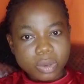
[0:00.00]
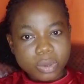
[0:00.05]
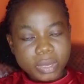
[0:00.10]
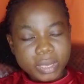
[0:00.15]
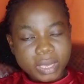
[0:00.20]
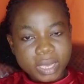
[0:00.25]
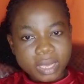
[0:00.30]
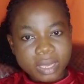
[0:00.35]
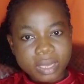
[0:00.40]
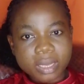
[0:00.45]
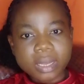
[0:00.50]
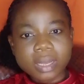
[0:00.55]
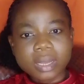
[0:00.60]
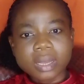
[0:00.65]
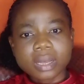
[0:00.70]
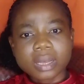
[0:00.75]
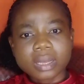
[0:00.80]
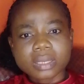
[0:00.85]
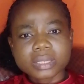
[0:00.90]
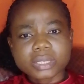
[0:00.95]
Okay,
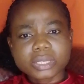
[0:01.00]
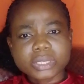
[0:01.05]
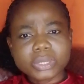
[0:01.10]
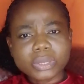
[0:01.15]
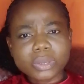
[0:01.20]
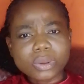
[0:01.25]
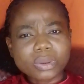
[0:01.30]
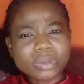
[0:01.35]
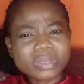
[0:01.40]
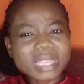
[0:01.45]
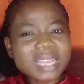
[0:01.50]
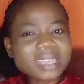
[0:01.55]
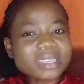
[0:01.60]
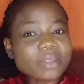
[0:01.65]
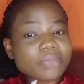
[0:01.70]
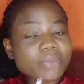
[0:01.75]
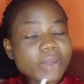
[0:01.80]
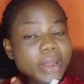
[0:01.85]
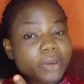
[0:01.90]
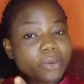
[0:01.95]
so there
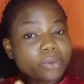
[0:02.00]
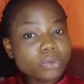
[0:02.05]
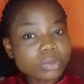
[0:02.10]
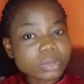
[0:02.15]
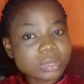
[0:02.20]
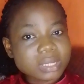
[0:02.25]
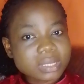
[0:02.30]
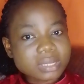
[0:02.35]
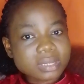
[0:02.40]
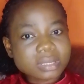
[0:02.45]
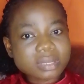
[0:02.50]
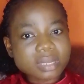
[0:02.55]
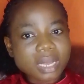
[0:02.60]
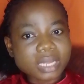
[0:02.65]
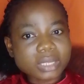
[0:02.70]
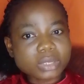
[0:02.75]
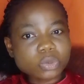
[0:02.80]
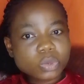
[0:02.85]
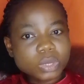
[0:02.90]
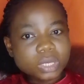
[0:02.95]
are different routes
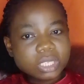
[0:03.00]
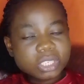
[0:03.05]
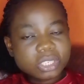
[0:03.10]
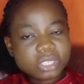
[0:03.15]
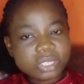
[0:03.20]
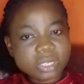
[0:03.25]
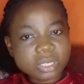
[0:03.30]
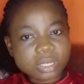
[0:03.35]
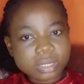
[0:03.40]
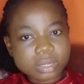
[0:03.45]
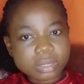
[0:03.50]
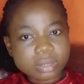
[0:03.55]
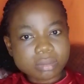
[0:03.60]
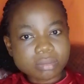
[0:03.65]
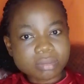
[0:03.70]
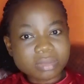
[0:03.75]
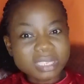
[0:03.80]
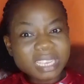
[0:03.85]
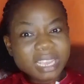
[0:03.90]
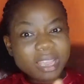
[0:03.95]
at which
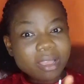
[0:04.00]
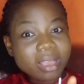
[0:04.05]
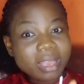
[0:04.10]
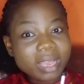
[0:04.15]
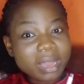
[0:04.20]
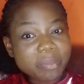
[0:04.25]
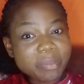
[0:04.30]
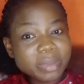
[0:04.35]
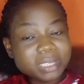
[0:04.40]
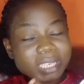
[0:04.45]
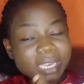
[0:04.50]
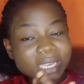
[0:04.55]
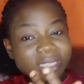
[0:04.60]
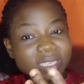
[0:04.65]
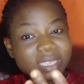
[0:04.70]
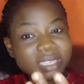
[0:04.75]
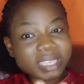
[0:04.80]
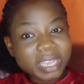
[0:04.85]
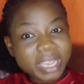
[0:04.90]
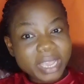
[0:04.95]
it can be
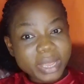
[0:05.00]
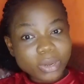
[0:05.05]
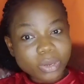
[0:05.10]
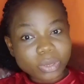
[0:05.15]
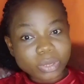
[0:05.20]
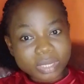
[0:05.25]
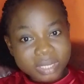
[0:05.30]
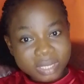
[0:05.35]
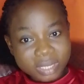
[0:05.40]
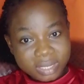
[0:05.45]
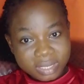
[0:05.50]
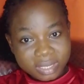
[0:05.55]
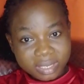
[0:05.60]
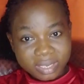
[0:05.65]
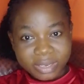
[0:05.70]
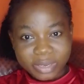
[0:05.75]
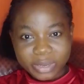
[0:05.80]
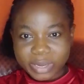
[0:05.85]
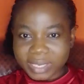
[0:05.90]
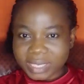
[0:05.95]
checked in the anus,
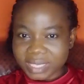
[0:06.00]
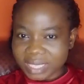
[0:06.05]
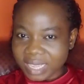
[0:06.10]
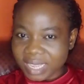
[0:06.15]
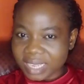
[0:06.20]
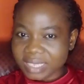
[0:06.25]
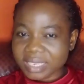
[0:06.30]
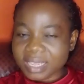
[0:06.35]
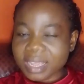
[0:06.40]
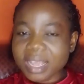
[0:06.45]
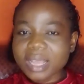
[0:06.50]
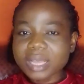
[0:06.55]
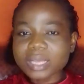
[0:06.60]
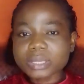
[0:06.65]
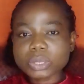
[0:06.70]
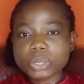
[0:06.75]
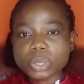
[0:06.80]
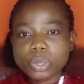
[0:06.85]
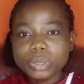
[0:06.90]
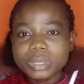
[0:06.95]
you understand.
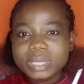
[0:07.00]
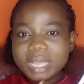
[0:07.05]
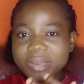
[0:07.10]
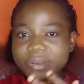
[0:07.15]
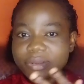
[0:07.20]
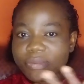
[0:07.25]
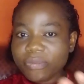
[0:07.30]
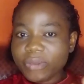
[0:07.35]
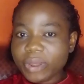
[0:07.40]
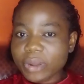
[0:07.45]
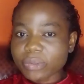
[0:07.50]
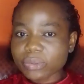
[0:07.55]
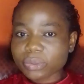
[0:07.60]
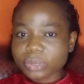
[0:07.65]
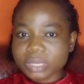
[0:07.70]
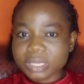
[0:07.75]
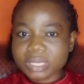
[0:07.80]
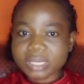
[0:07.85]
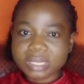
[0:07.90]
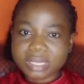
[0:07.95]
So there are different
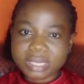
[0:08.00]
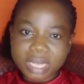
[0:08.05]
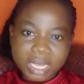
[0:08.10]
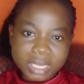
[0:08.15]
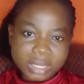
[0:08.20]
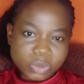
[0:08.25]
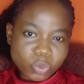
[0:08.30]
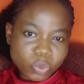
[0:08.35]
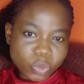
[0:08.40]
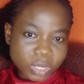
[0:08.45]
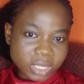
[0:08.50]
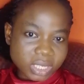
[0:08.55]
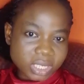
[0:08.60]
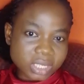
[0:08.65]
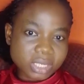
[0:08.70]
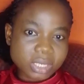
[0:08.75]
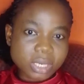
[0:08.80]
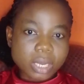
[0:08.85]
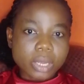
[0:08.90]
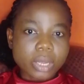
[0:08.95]
routes at
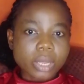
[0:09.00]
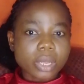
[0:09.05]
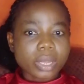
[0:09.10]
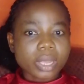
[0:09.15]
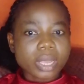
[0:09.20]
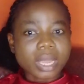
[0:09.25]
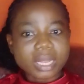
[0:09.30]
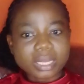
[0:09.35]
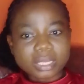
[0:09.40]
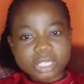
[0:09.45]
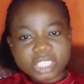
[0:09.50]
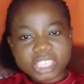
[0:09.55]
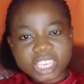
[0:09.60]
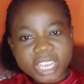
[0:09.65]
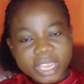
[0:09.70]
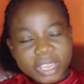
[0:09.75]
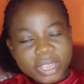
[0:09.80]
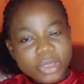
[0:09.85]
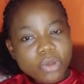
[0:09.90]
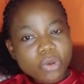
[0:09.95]
which can
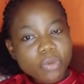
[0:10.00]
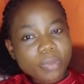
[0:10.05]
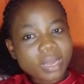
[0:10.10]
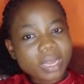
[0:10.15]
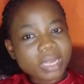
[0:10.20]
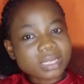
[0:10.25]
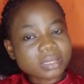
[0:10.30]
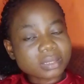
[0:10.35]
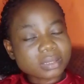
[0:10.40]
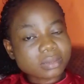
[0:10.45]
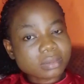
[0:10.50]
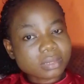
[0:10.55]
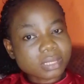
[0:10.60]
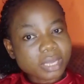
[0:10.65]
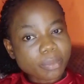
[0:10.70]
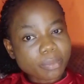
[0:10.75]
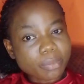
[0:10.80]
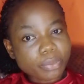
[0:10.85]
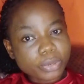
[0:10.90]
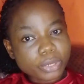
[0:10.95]
check human
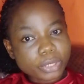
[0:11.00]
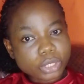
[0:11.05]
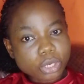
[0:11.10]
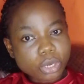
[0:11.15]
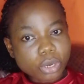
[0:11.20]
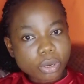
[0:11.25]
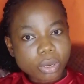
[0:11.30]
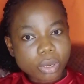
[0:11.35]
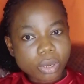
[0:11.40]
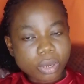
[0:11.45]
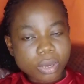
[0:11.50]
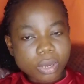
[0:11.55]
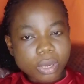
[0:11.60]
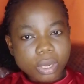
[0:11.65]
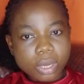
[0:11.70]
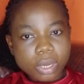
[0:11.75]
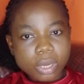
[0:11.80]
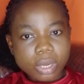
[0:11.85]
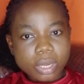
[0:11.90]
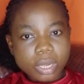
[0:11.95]
temperature,
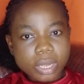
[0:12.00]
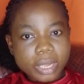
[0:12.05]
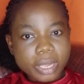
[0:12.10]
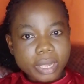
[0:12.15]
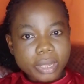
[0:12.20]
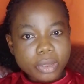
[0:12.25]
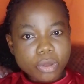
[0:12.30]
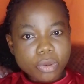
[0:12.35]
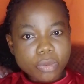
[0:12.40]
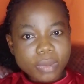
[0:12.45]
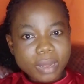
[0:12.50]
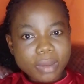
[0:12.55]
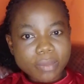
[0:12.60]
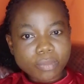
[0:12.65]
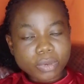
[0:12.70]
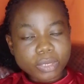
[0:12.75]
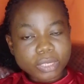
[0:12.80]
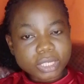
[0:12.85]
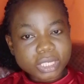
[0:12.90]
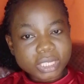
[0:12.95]

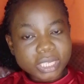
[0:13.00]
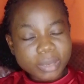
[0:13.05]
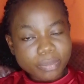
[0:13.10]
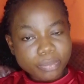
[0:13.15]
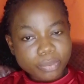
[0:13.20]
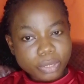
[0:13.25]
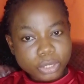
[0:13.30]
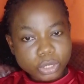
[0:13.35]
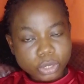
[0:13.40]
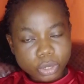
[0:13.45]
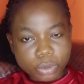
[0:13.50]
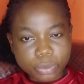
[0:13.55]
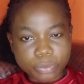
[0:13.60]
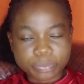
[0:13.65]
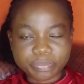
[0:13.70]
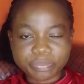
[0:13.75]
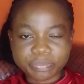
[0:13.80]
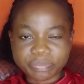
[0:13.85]
human body temperature.